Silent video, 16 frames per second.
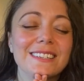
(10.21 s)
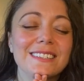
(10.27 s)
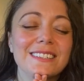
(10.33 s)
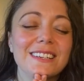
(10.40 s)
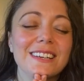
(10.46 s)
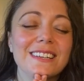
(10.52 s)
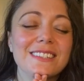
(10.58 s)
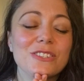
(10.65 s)

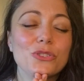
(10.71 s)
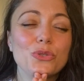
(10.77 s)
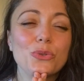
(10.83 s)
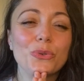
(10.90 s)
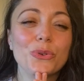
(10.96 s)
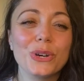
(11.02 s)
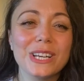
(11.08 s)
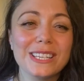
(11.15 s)
Just
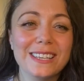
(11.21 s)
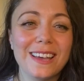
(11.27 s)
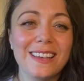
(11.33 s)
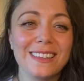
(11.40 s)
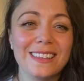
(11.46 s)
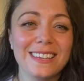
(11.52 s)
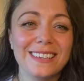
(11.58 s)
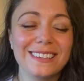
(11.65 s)

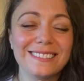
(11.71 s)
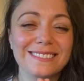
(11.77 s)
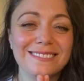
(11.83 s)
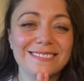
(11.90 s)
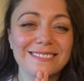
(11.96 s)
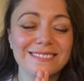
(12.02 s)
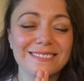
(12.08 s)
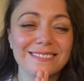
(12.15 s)
storytelling,
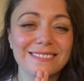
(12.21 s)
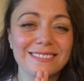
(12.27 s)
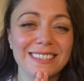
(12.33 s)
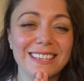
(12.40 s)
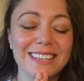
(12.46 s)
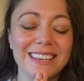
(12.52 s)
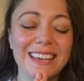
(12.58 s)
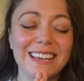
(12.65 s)

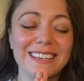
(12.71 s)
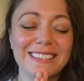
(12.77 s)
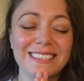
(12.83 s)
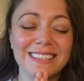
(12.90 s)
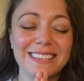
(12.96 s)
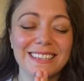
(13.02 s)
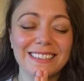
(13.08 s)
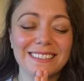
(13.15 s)

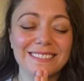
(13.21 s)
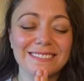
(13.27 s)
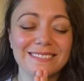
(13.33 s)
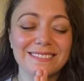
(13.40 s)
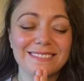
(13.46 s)
connecting,